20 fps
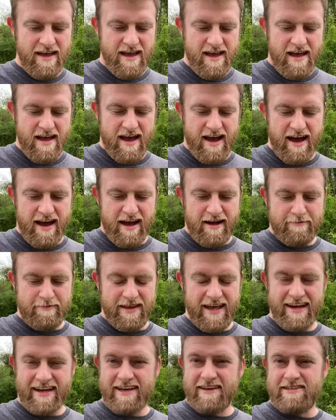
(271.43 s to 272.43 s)

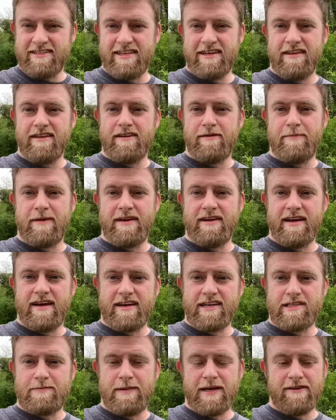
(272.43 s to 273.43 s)
That gives you a little bit of
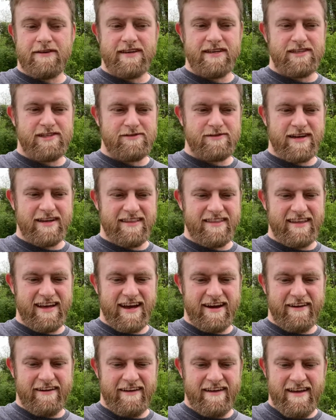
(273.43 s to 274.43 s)
experience right
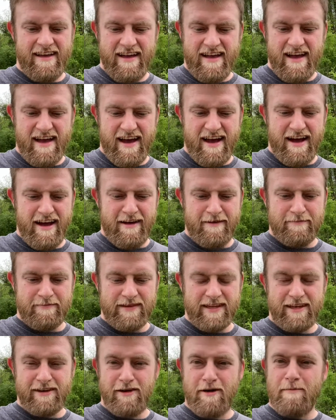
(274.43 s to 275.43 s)
there.
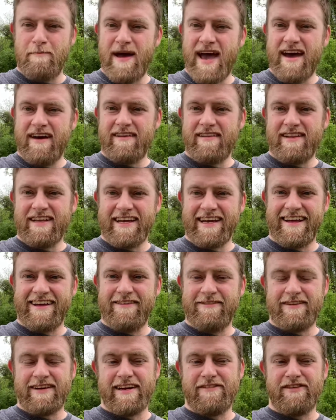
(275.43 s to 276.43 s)
Battling
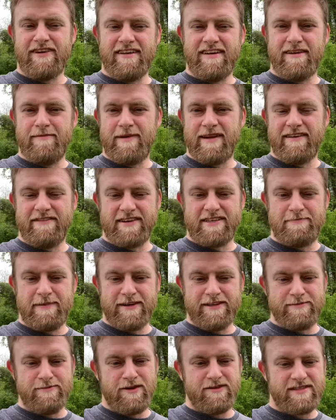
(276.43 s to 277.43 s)
will give you a little bit of
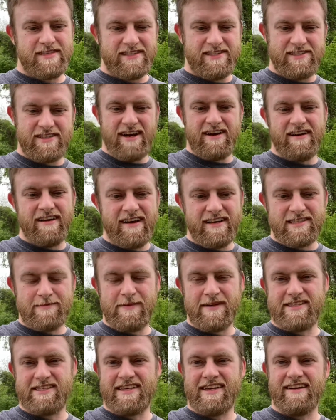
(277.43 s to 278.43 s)
experience, mostly Stardust,
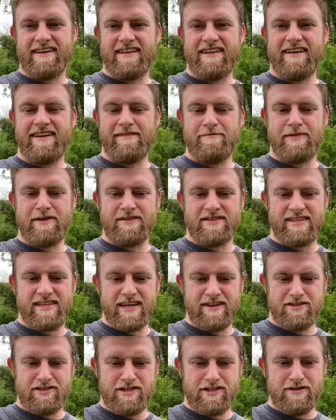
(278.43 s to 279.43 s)
but you get a little boost
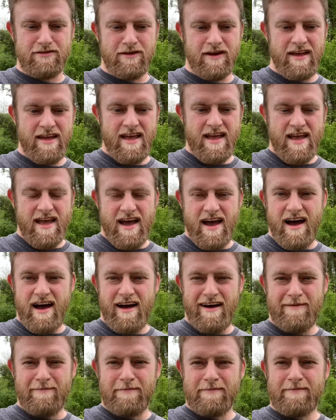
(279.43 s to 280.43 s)
there too.
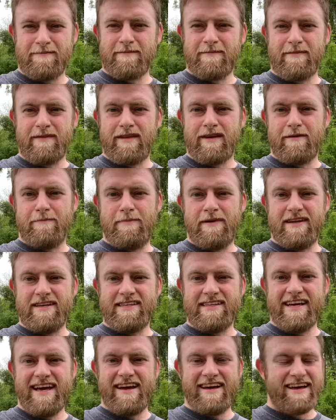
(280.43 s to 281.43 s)
But
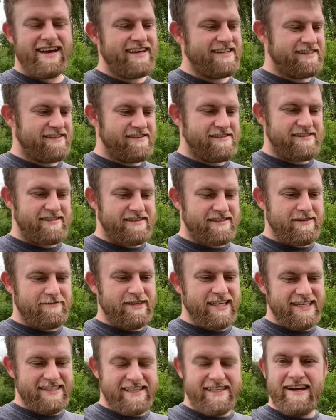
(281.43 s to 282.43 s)
yeah, guys, those are some
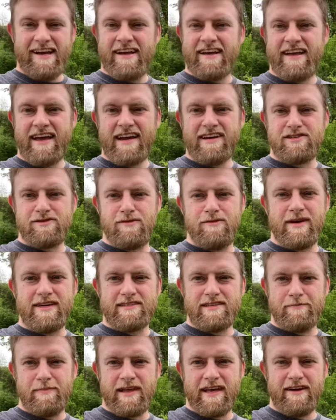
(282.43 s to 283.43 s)
easy, casual ways
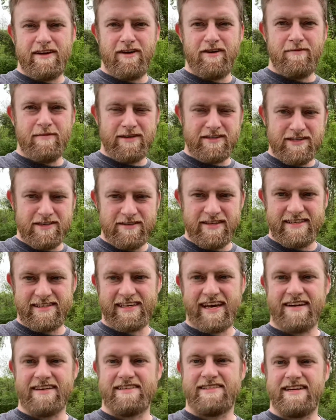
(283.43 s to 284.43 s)
to play at home and do this
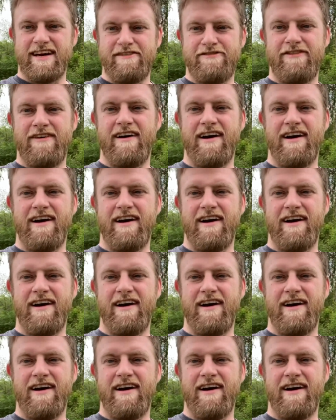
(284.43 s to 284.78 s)
kind of stuff.